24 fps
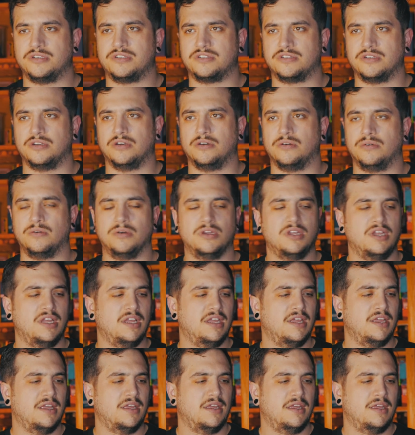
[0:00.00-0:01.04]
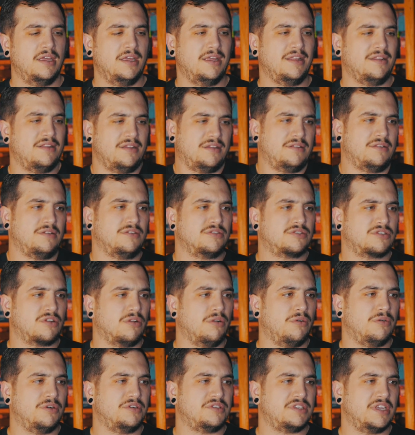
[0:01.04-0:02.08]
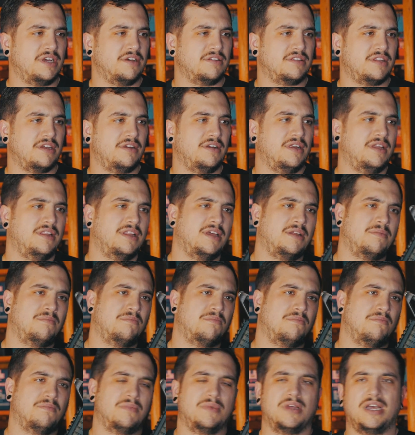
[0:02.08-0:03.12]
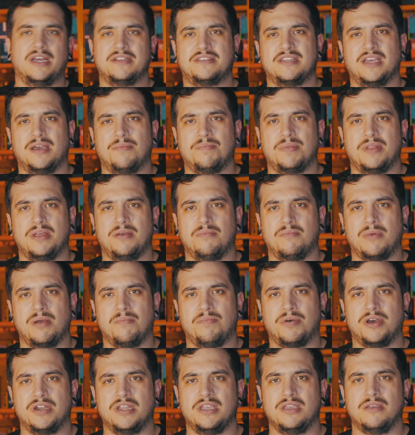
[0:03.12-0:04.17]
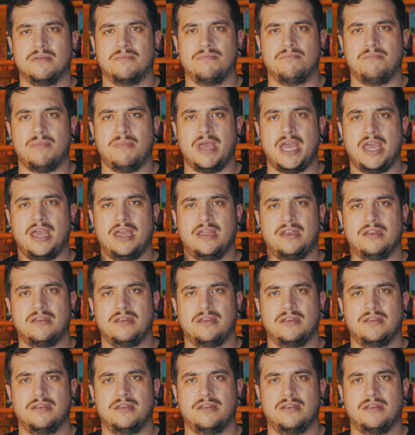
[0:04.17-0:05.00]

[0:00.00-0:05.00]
So, and then there's cloners out there, and then on top of that, my buddy Matt